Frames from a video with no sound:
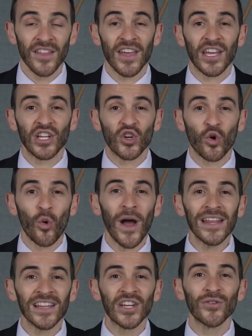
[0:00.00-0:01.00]
they can
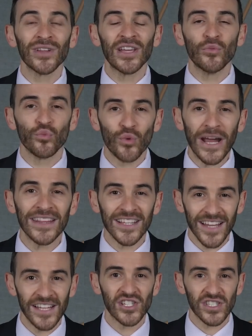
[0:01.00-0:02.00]
quite literally write the
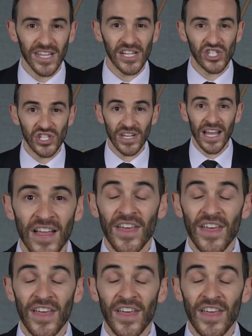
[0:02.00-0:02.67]
legislation.